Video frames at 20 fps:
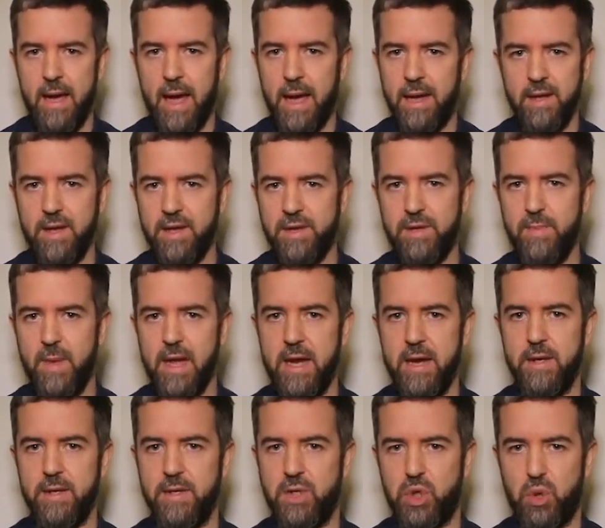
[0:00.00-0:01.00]
and let's make
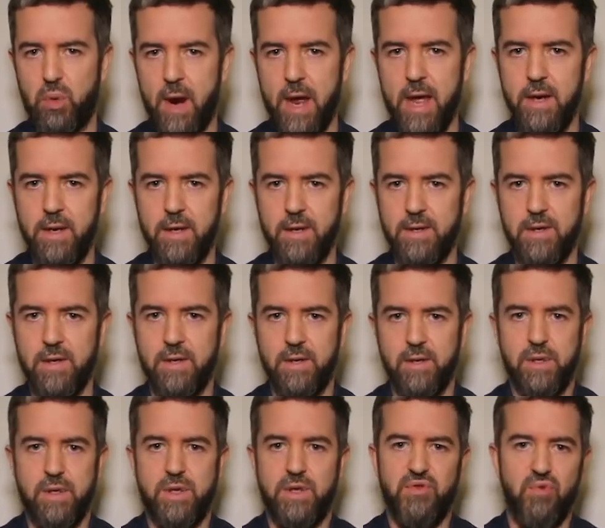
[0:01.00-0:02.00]
it a trend to
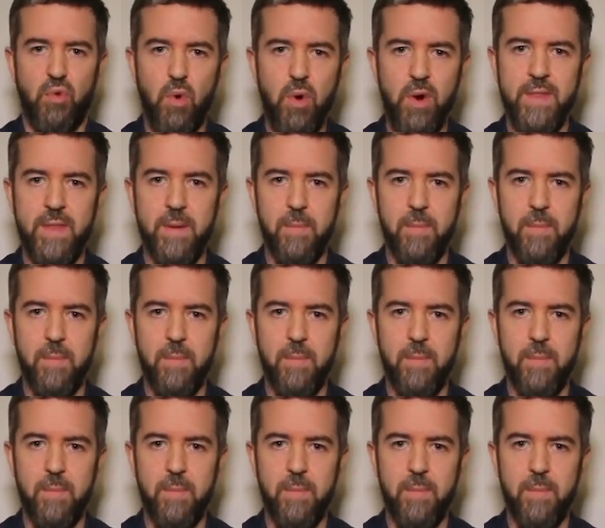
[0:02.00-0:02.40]
destroy